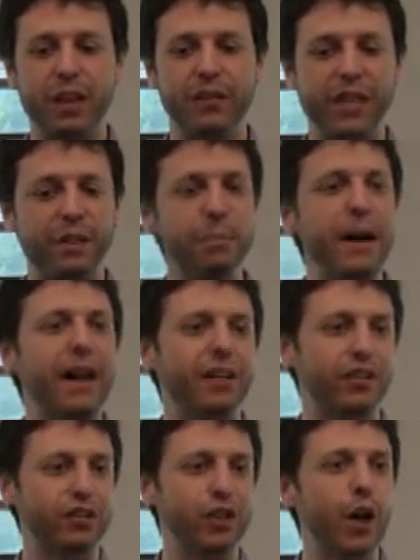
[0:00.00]

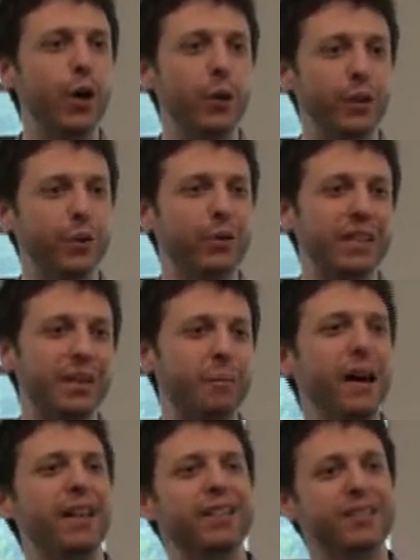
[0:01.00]
imbalanced node or the
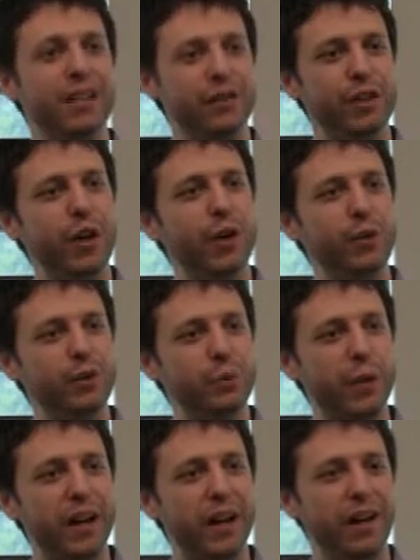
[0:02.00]
imbalanced set of nodes
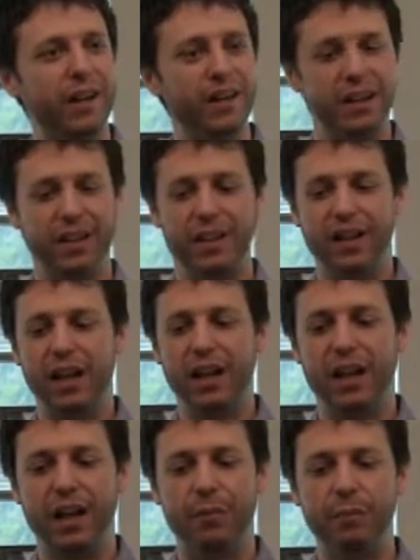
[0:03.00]
where
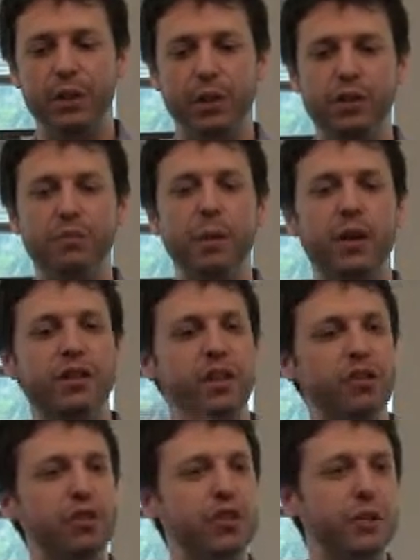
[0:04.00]
you've
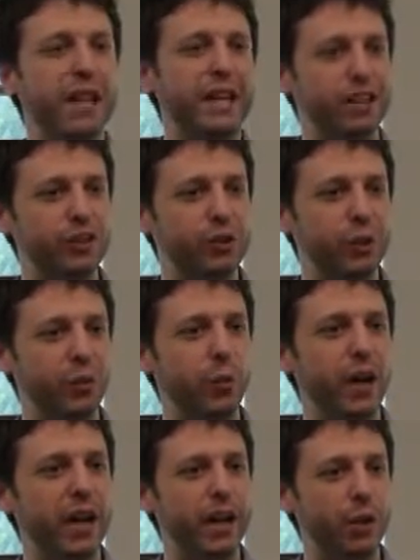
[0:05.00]
partitioned your data a certain
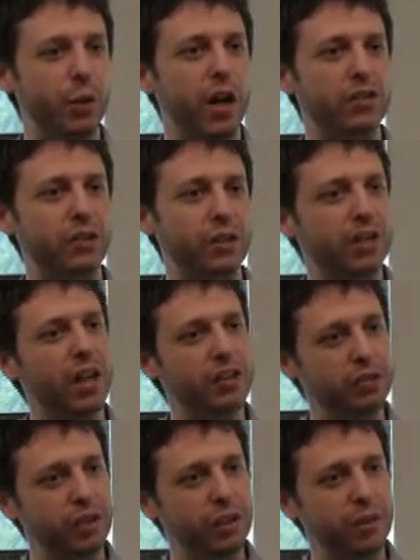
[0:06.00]
way across your
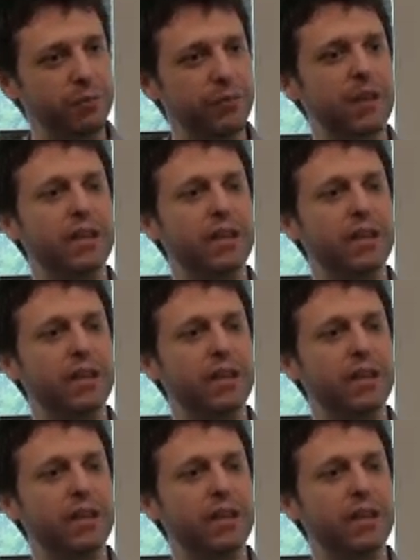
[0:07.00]
cluster,